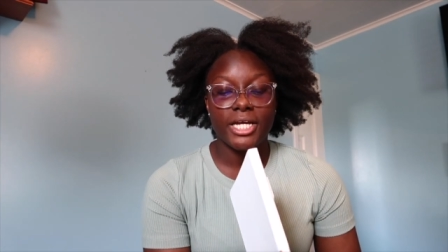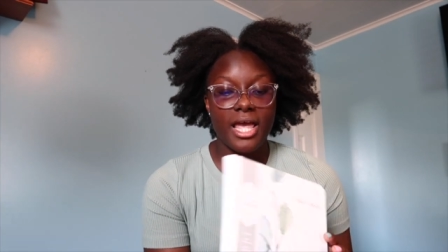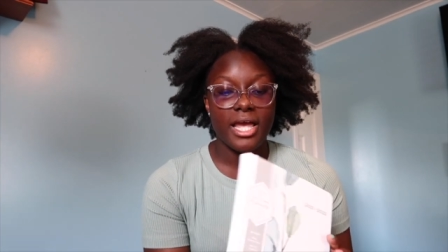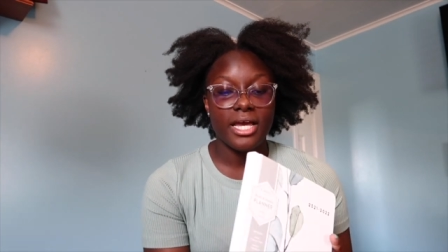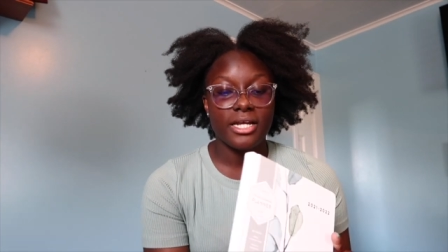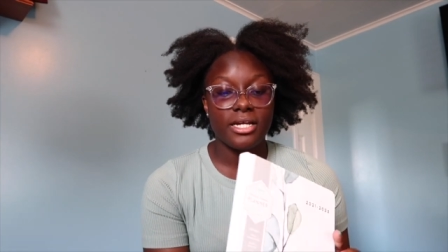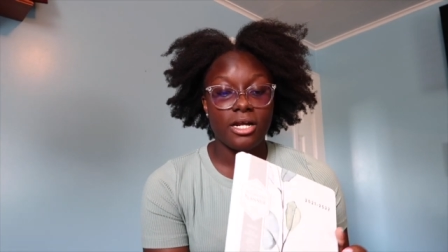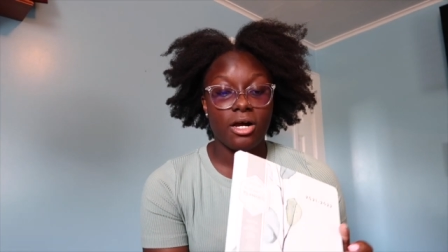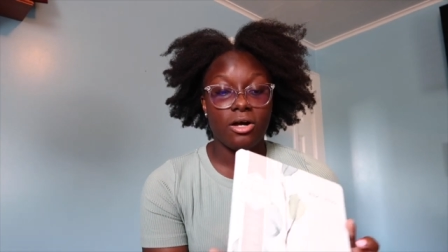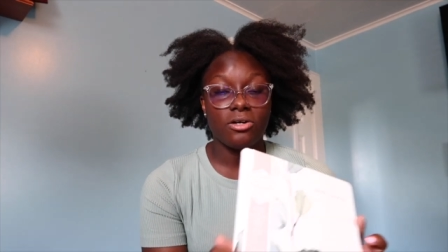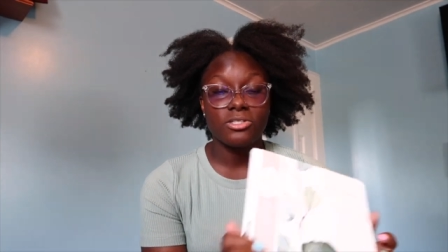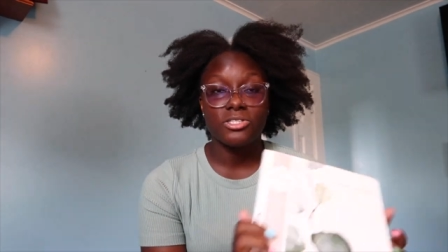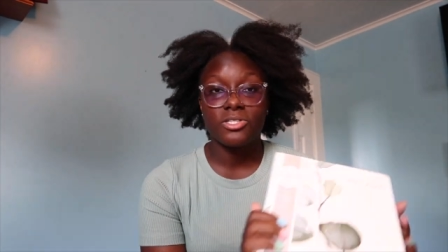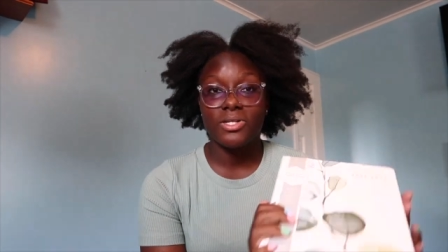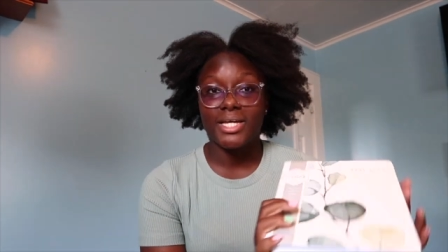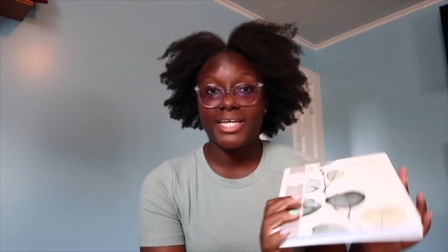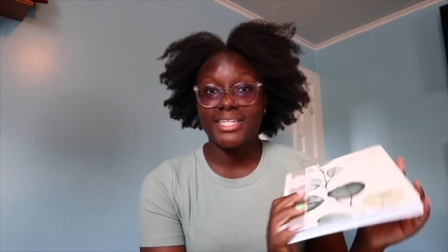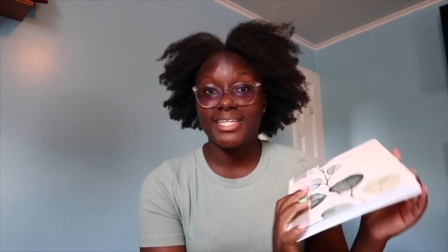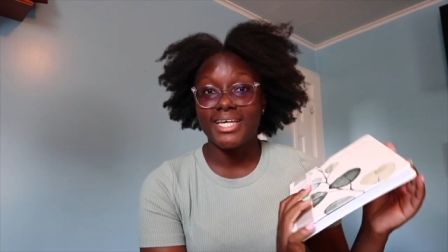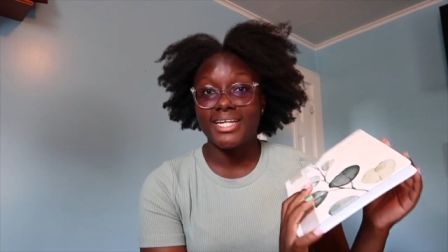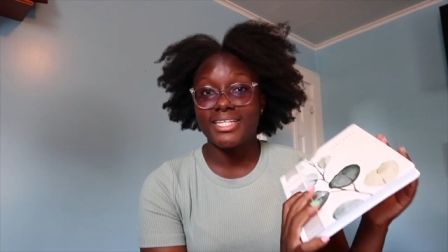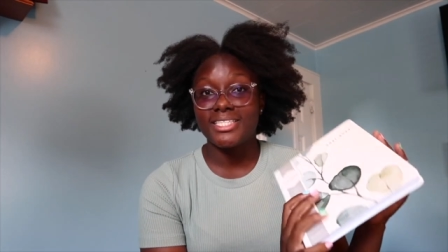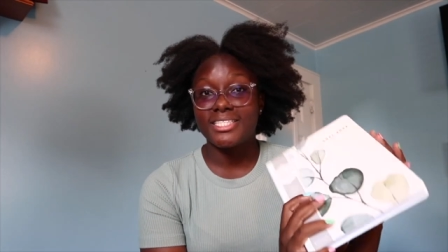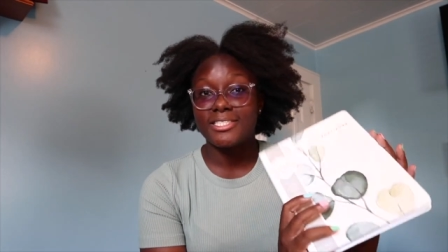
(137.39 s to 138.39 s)
And I also
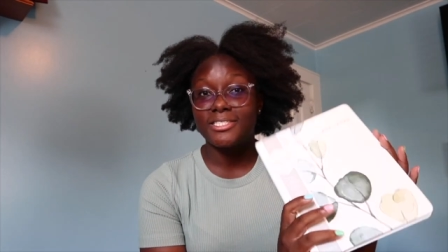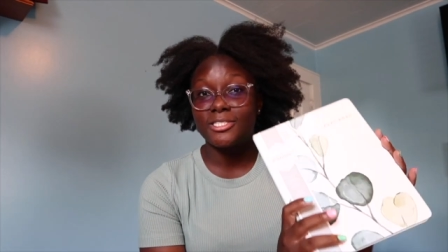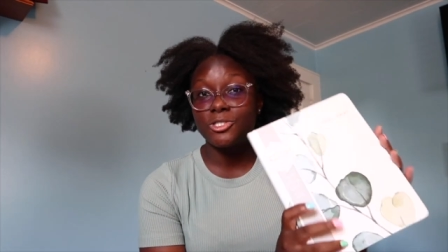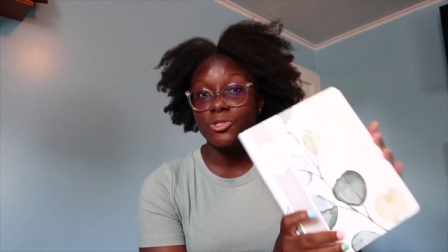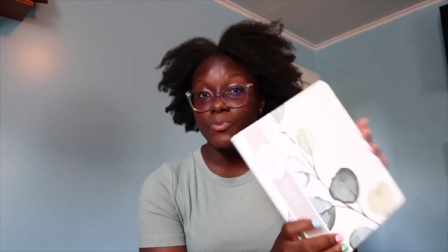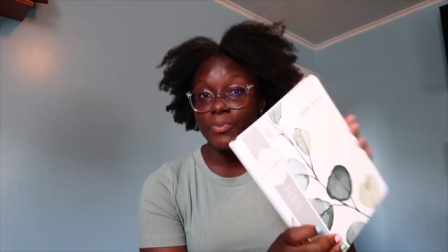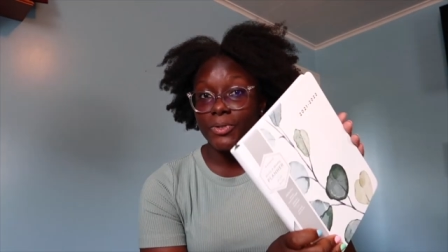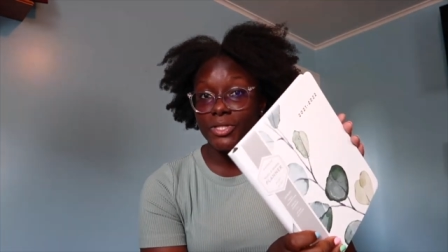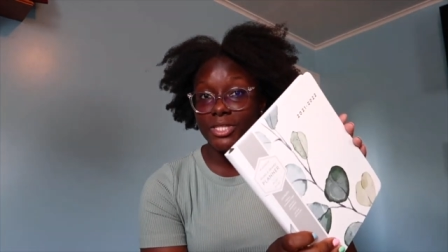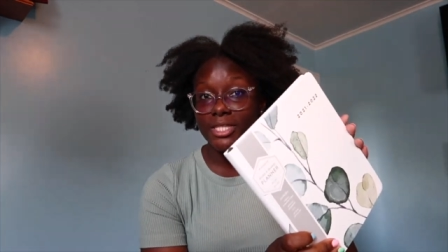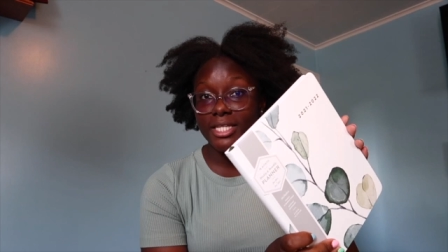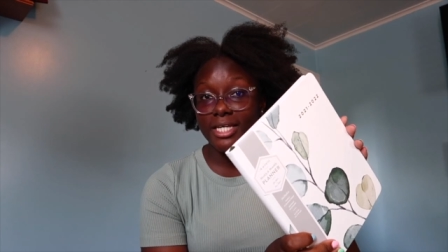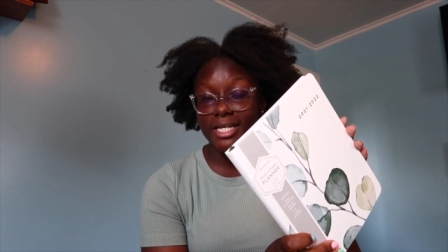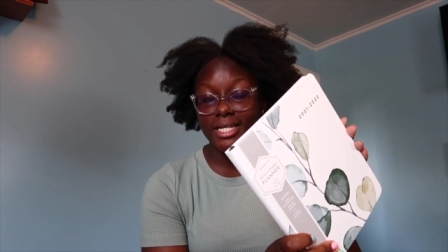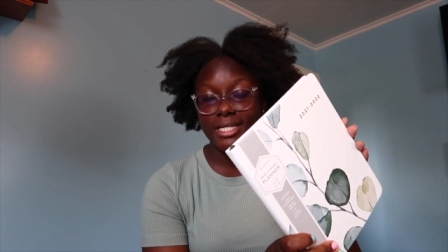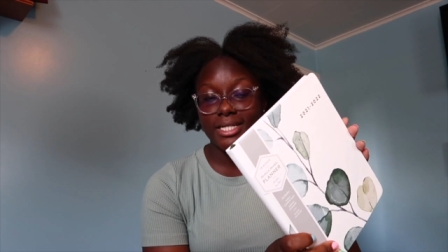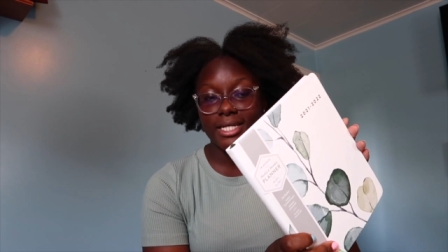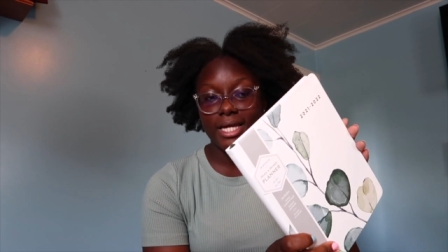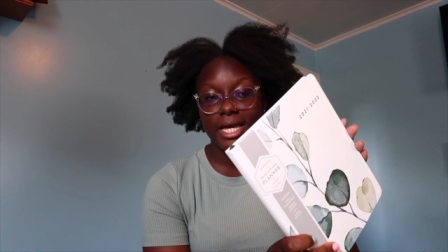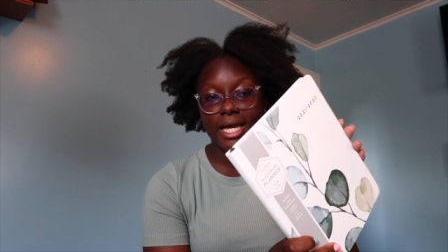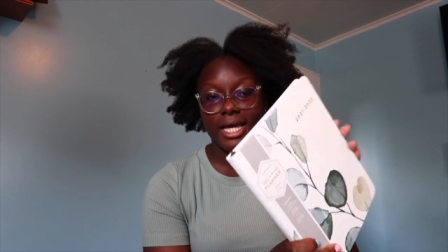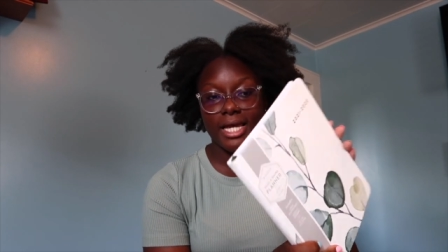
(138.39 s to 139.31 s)
like that it's super thin